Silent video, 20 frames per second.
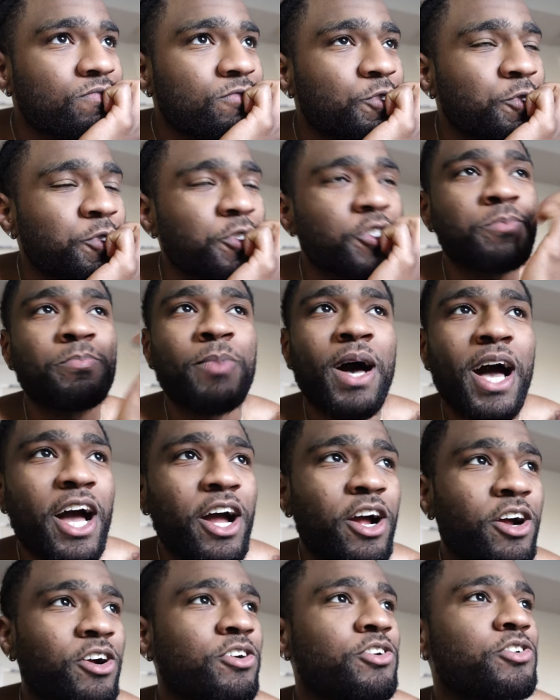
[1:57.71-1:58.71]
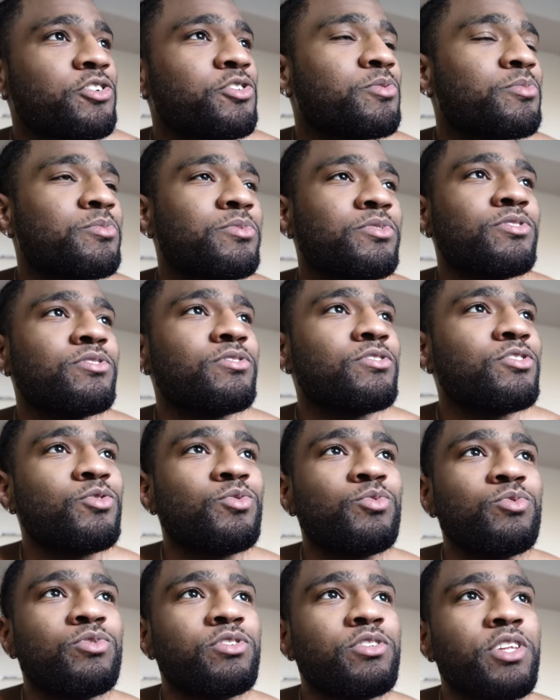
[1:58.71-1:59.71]
You inspire them, and
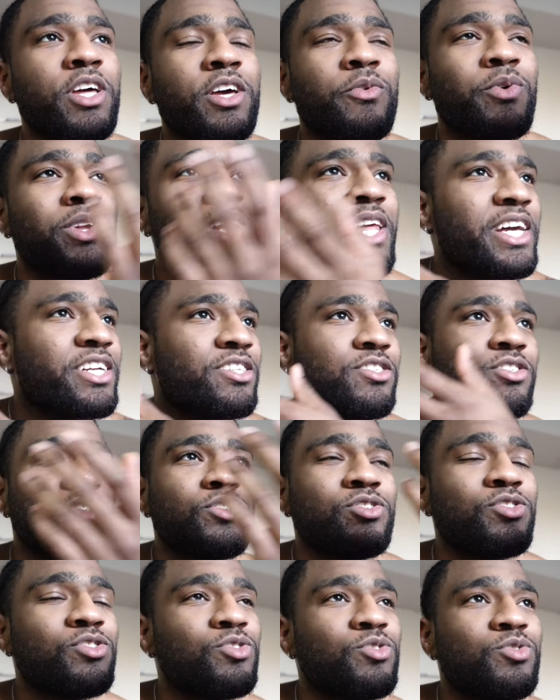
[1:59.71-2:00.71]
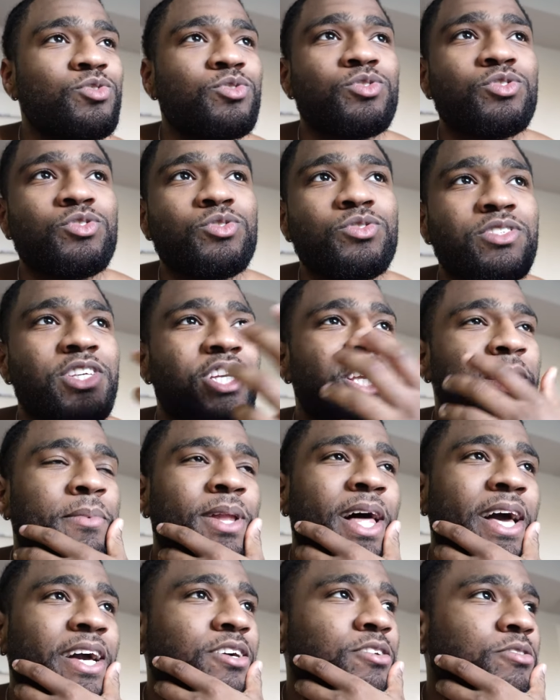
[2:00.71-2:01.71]
you they relate to you. You seem
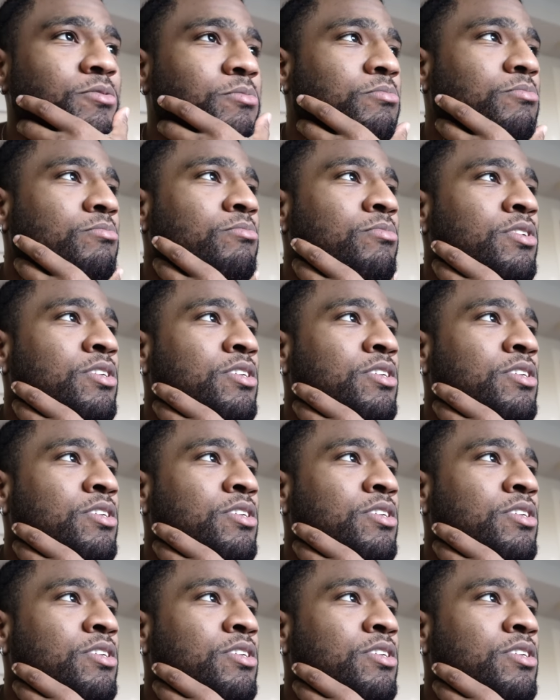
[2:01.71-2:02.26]
like them.